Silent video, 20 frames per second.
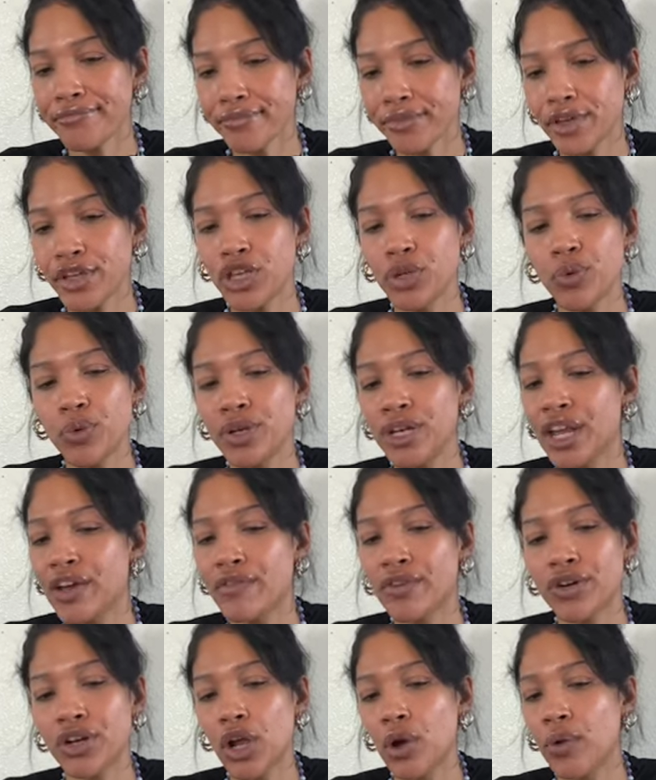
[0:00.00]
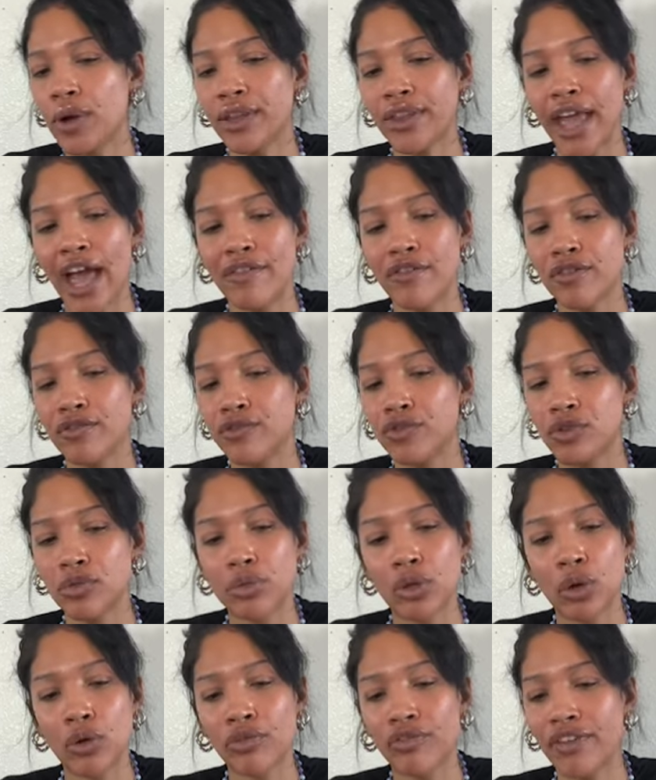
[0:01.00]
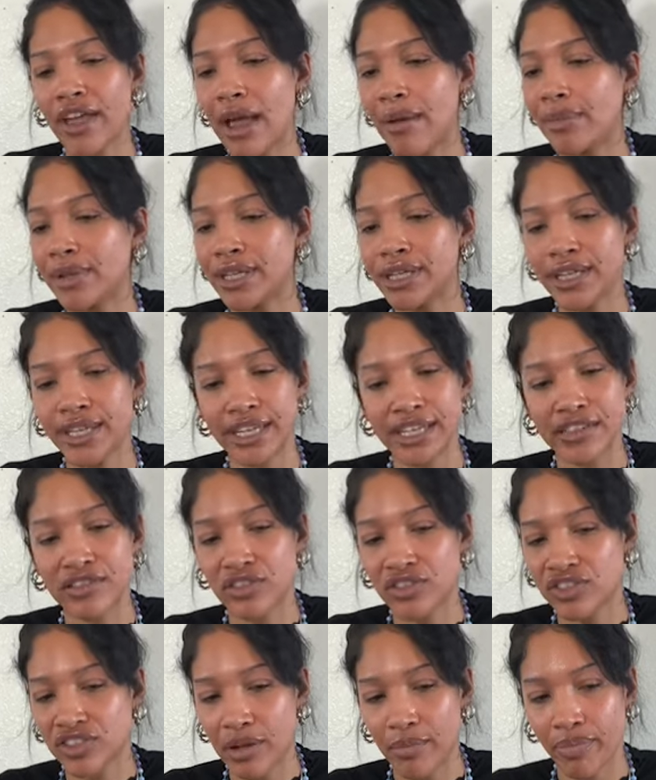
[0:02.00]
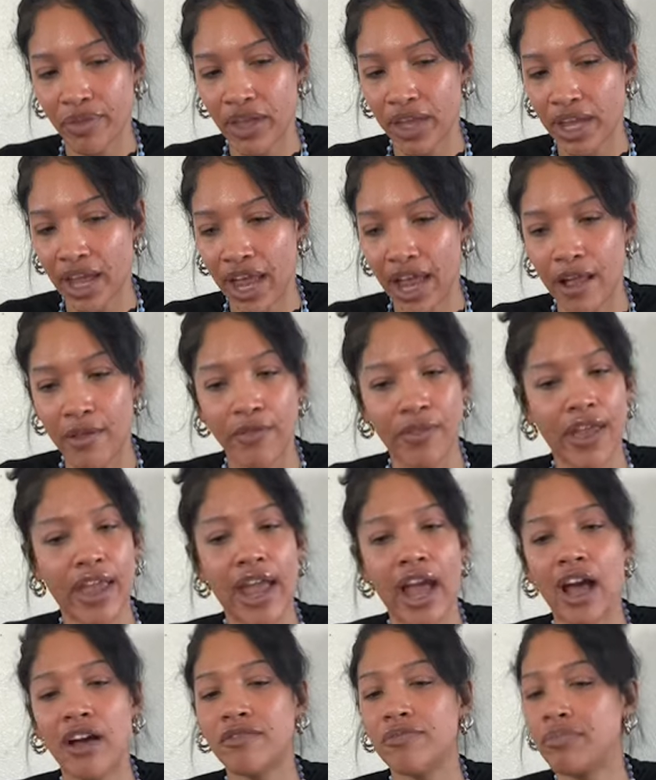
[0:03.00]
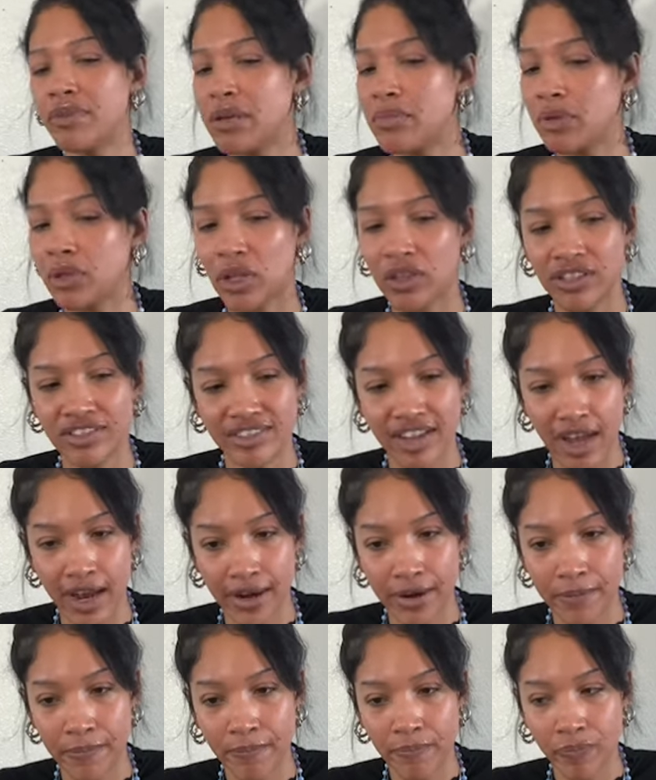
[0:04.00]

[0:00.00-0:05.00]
You would never know it. They have a full-blown family and kids or something, and they have people on the side.